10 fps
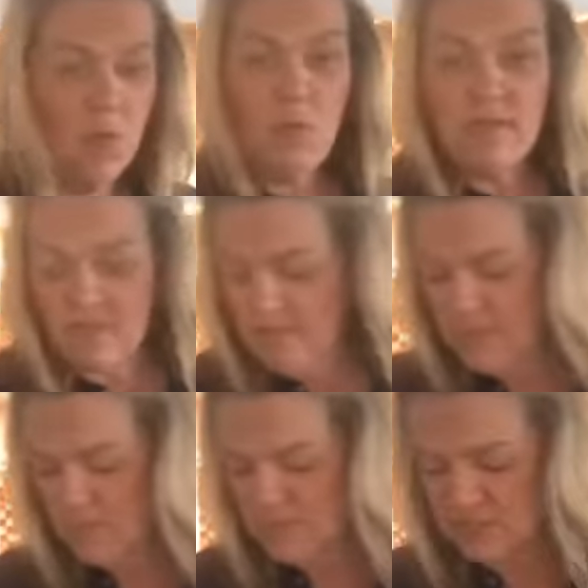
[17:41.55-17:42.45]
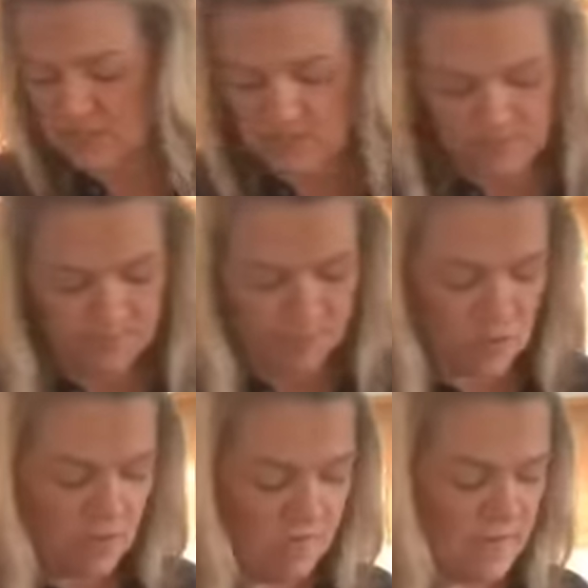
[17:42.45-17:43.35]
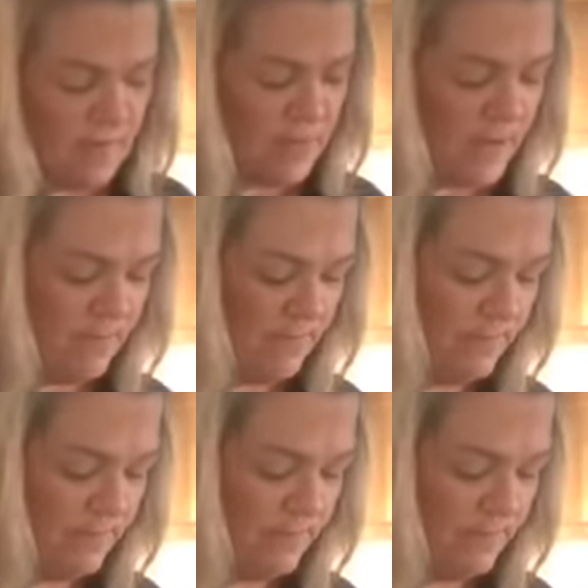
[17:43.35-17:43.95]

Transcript: with lemon wedges all around the plate.